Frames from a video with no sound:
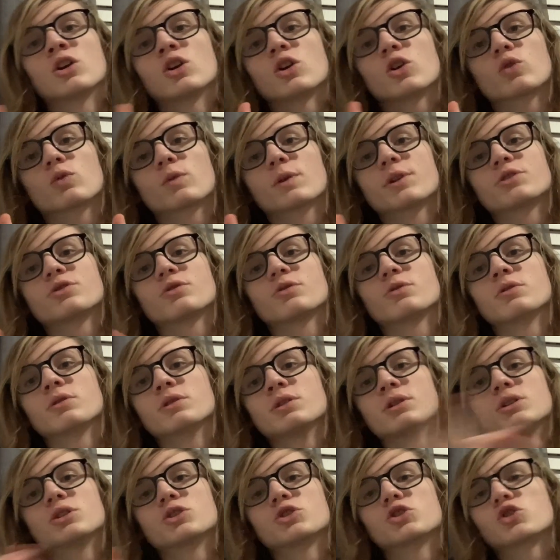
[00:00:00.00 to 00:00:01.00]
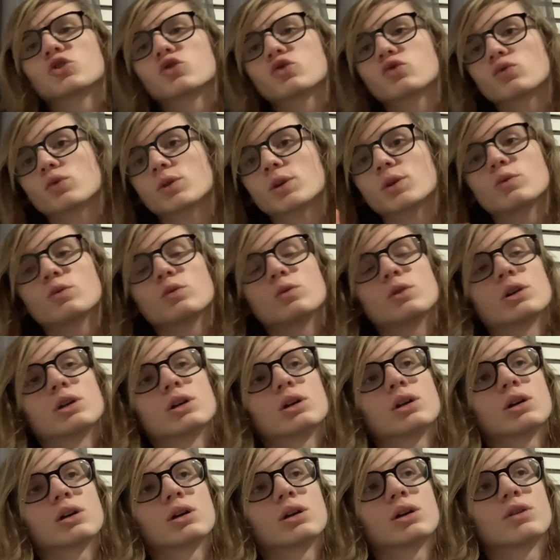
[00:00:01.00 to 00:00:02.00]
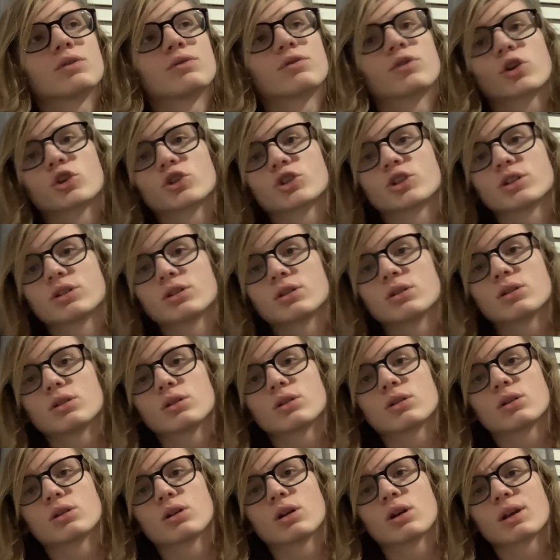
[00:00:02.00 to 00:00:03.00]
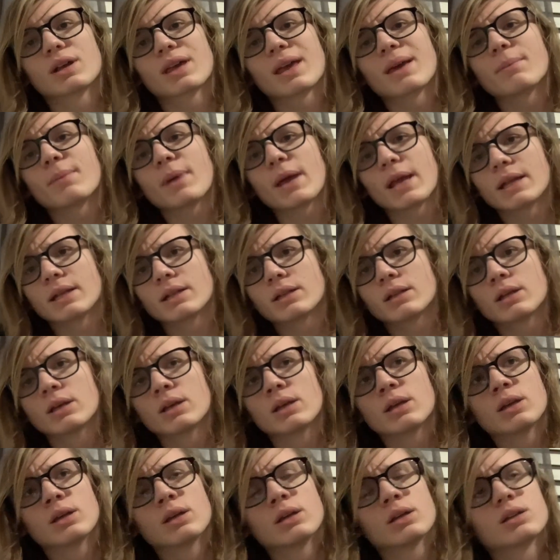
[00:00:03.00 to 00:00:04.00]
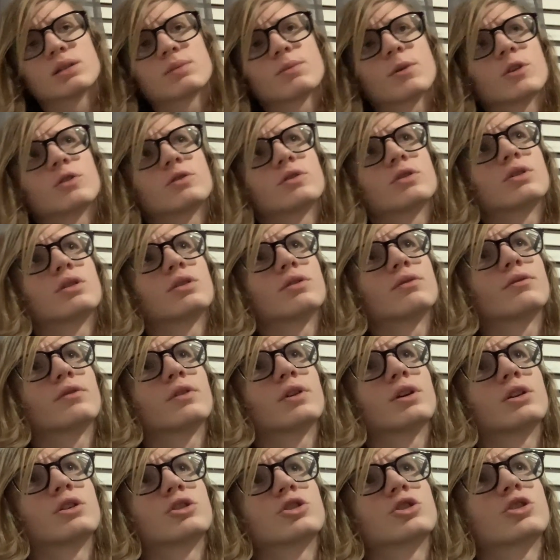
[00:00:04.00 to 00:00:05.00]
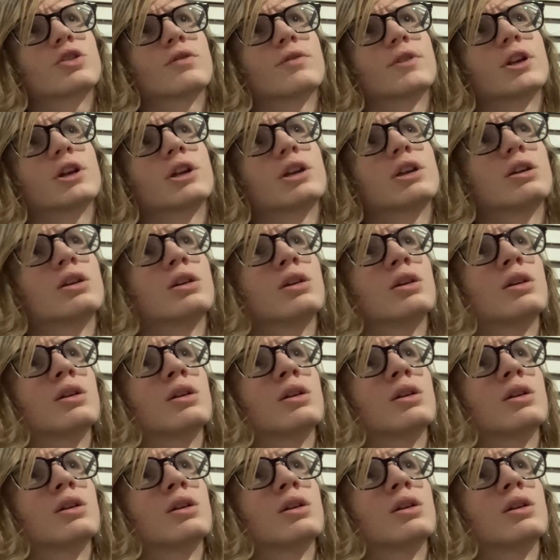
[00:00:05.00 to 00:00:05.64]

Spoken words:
original, true version or campaign, I suppose, of Shovel Knight.